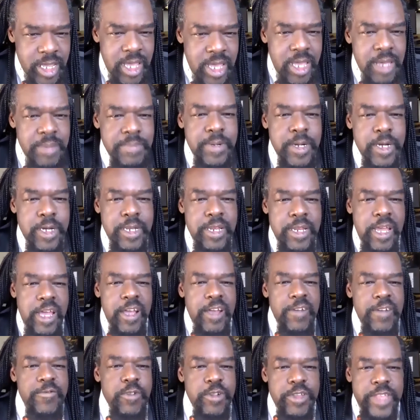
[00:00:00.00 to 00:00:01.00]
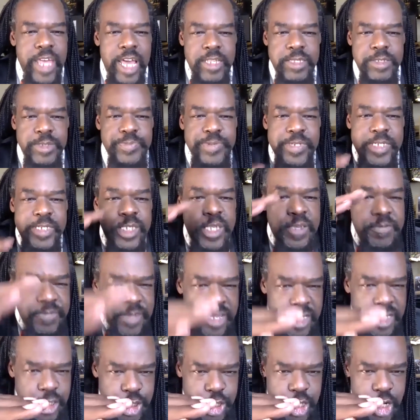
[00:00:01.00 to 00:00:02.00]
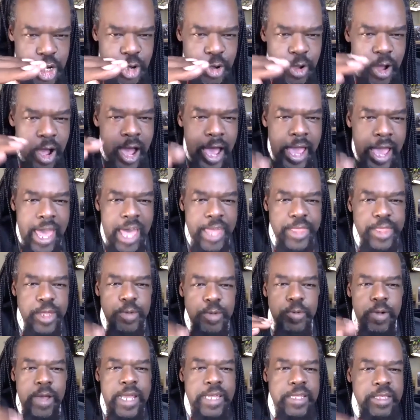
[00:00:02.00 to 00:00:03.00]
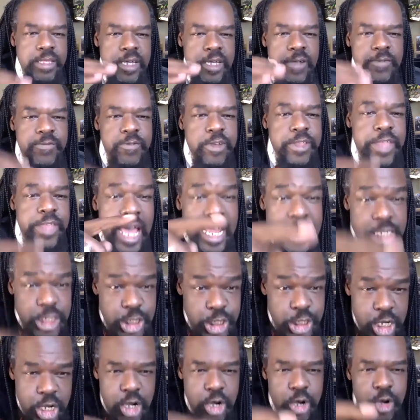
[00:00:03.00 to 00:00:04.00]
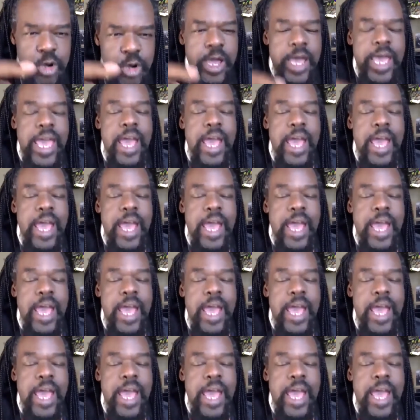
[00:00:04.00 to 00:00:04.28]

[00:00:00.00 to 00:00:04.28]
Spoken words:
but for that specific show, I had the right look for that show,